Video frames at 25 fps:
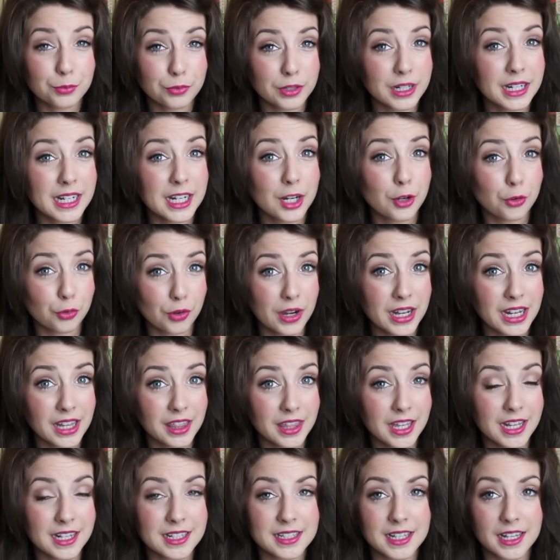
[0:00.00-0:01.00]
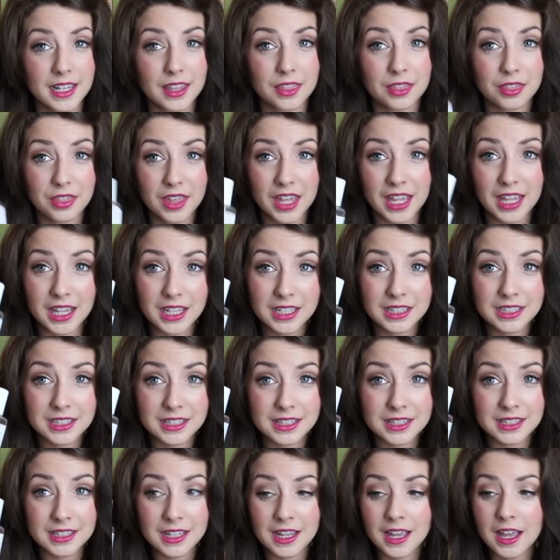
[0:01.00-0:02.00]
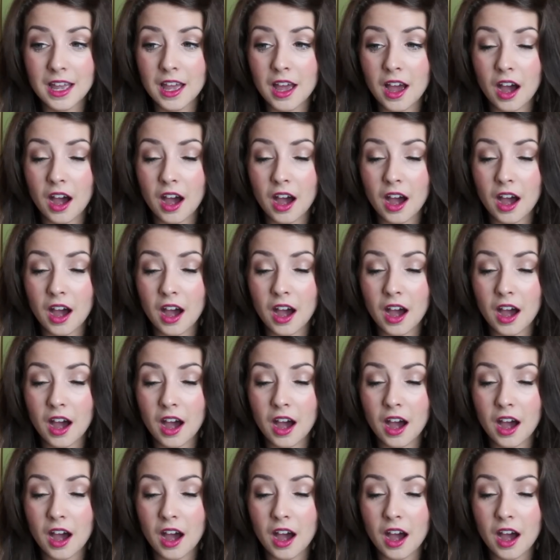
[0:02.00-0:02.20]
really great things like this.